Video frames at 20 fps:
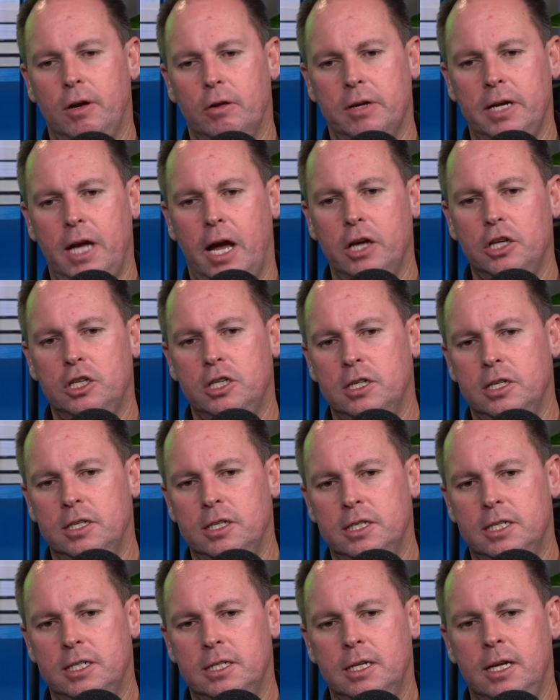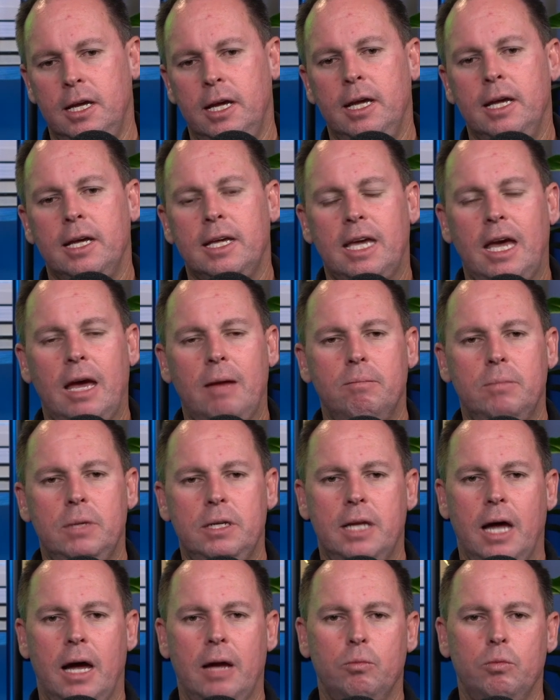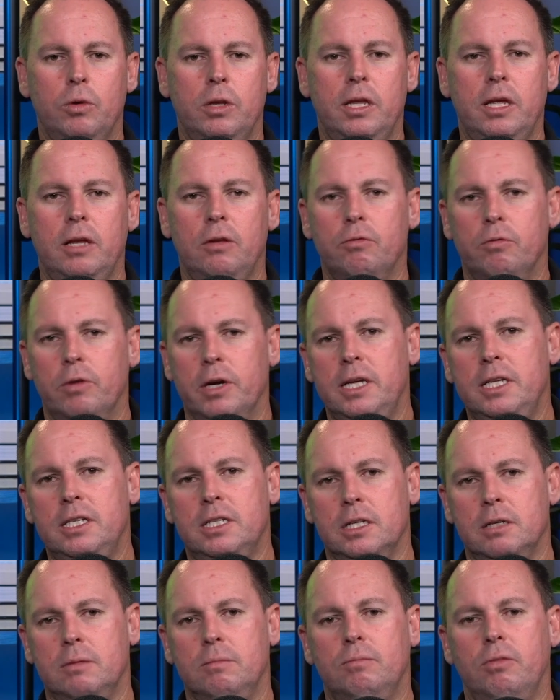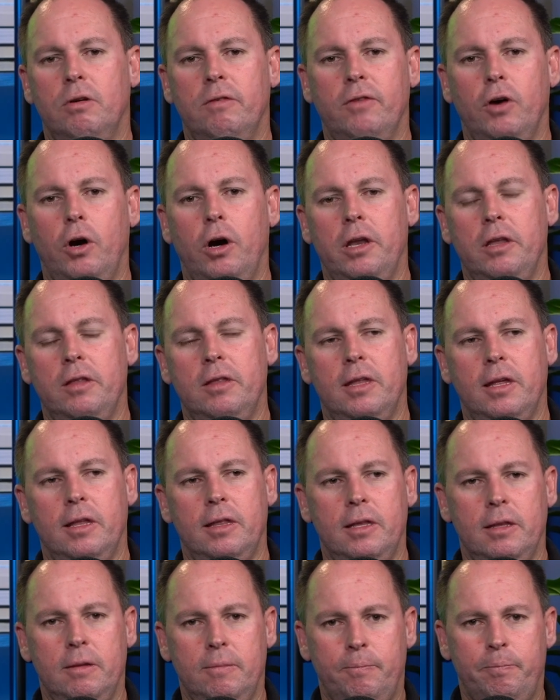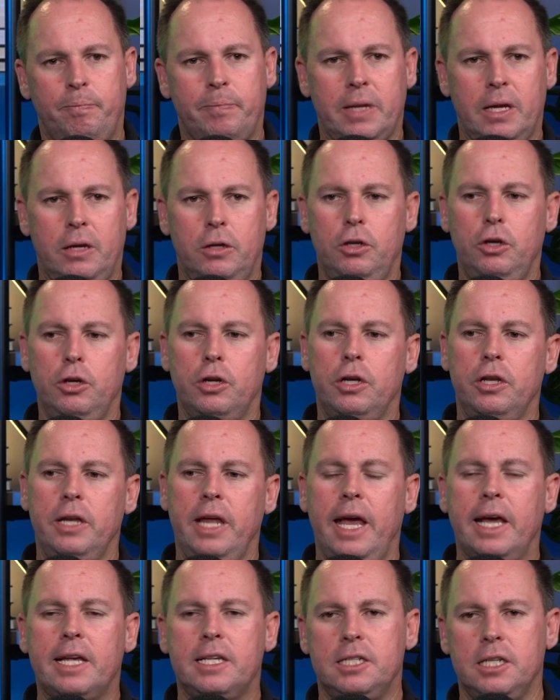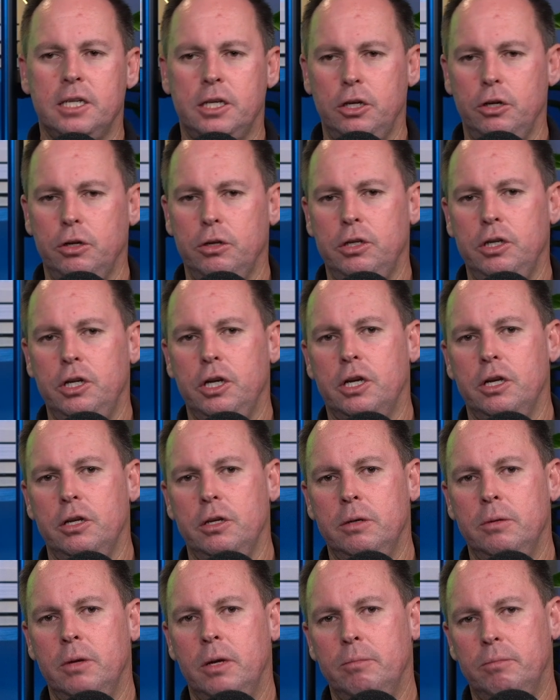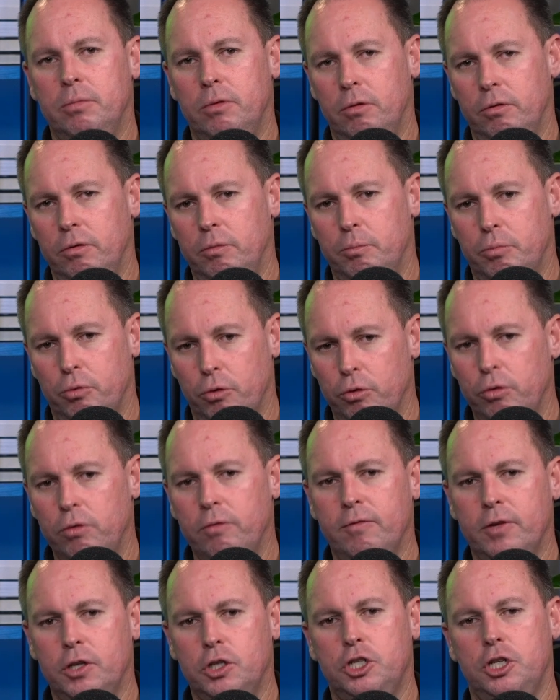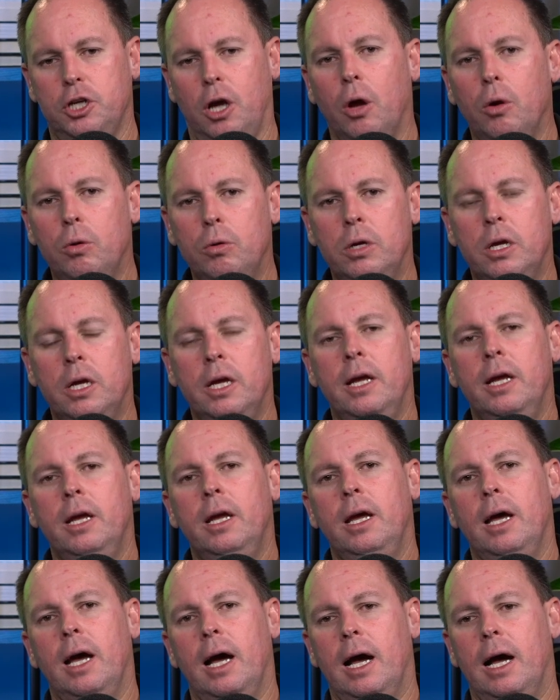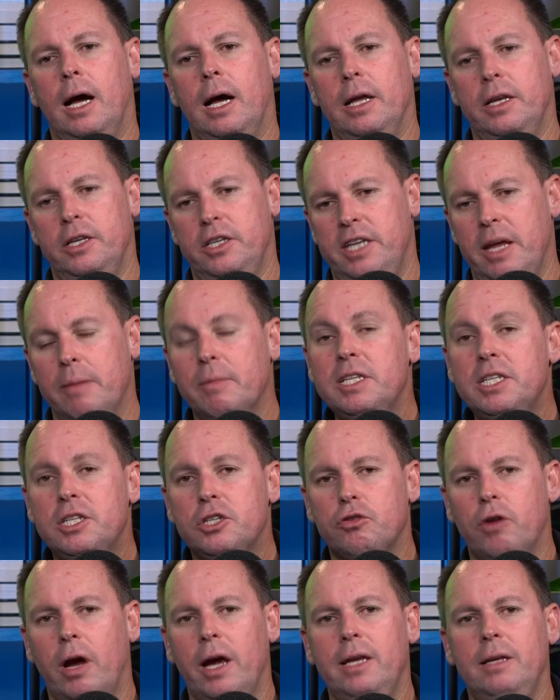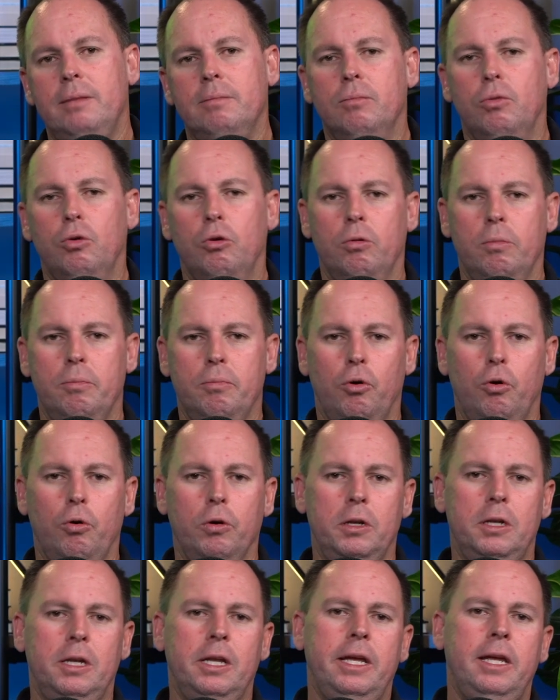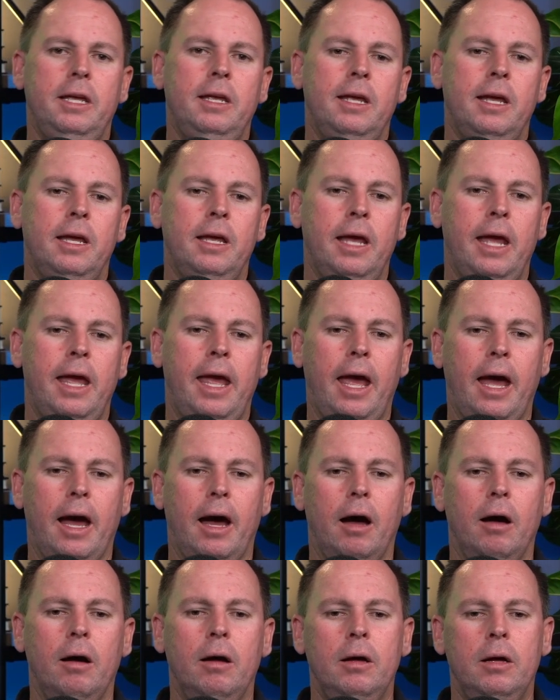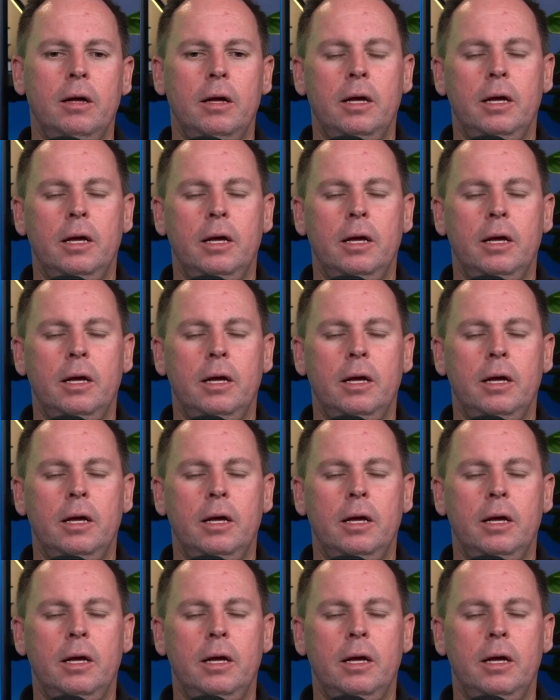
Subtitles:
variations can be done within reason, provided that you can execute and you can prove and show and demonstrate, more importantly, how